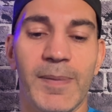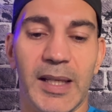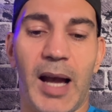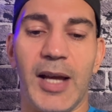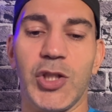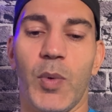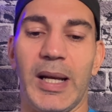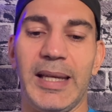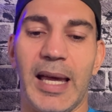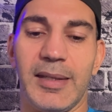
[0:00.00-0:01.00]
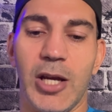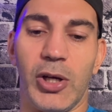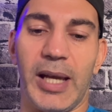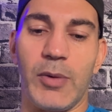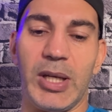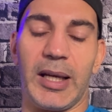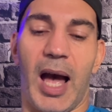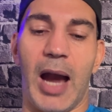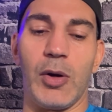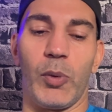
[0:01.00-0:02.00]
The guys you want to get, Derrick Henry,
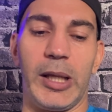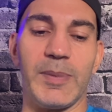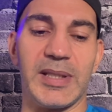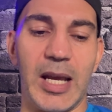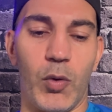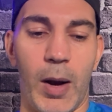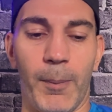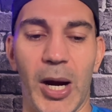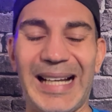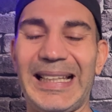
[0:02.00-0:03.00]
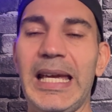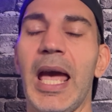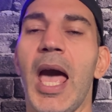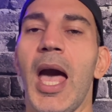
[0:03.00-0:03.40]
Kyren Williams, Saquon Barkley,